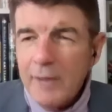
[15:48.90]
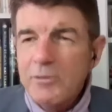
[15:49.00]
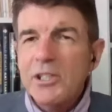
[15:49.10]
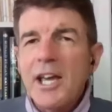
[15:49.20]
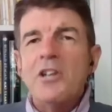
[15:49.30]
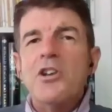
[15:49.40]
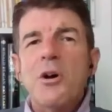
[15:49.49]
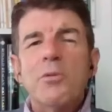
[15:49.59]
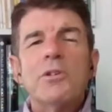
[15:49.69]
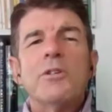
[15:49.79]
of saying
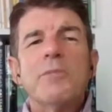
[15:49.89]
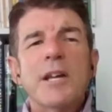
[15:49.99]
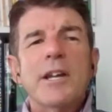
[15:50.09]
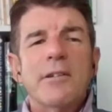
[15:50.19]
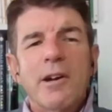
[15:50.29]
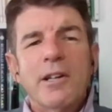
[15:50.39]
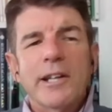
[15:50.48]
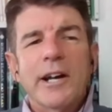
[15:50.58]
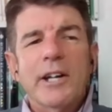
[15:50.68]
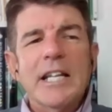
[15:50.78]
no to the media
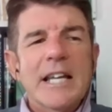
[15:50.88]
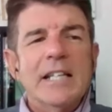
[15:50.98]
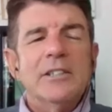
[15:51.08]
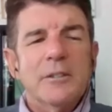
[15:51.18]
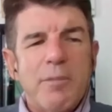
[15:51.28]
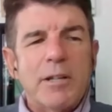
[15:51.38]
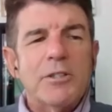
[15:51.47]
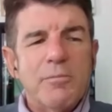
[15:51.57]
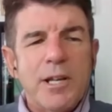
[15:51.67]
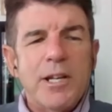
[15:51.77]
right now. He needs as
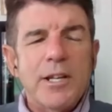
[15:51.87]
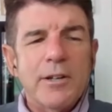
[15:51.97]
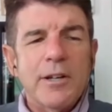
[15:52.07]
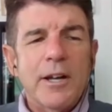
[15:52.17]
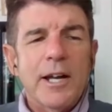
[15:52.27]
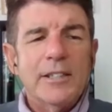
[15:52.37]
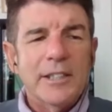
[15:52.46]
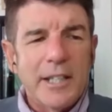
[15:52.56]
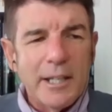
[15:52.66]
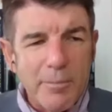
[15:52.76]
much media
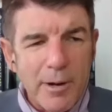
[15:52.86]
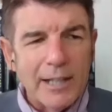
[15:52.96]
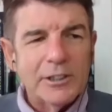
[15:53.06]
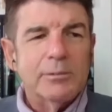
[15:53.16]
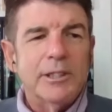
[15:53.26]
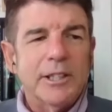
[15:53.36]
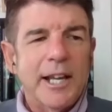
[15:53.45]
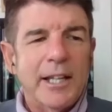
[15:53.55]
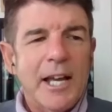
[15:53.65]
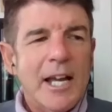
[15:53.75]
as he can possibly
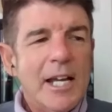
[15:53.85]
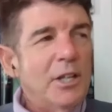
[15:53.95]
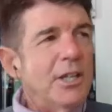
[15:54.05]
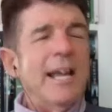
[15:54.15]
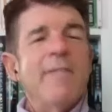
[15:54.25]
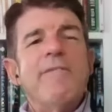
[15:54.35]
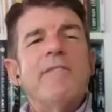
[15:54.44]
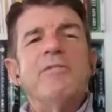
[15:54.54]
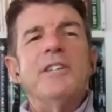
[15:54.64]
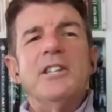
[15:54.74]
get. You can have
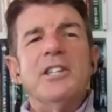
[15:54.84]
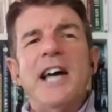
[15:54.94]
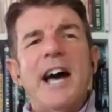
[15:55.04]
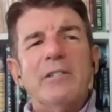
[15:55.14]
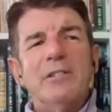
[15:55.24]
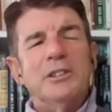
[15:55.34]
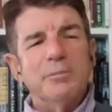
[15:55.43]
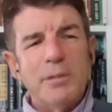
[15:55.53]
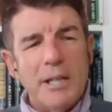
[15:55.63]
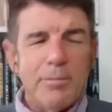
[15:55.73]

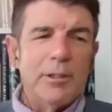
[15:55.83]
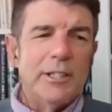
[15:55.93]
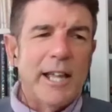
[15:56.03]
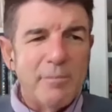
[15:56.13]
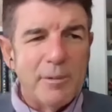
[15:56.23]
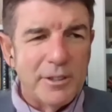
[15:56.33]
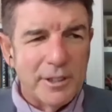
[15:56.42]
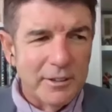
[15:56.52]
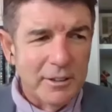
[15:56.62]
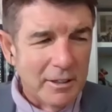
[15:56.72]
15,000 people in
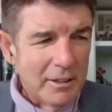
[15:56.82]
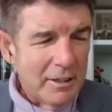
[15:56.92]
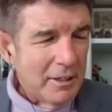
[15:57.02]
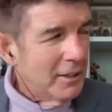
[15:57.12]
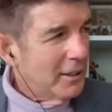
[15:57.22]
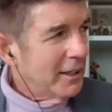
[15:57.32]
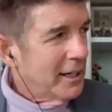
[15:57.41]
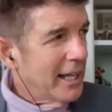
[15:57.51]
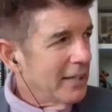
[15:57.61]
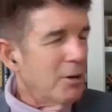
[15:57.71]
Edmonton
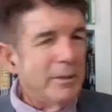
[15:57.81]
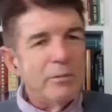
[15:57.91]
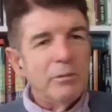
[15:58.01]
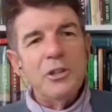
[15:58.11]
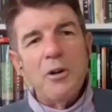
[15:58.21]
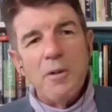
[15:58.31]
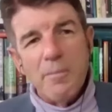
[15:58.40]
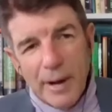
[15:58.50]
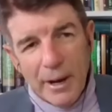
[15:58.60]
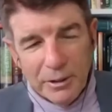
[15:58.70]
and nobody will
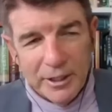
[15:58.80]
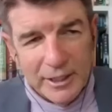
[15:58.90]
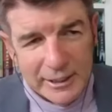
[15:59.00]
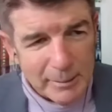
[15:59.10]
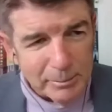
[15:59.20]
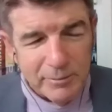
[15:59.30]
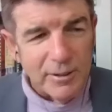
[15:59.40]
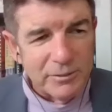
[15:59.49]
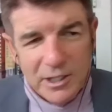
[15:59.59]
know about it except the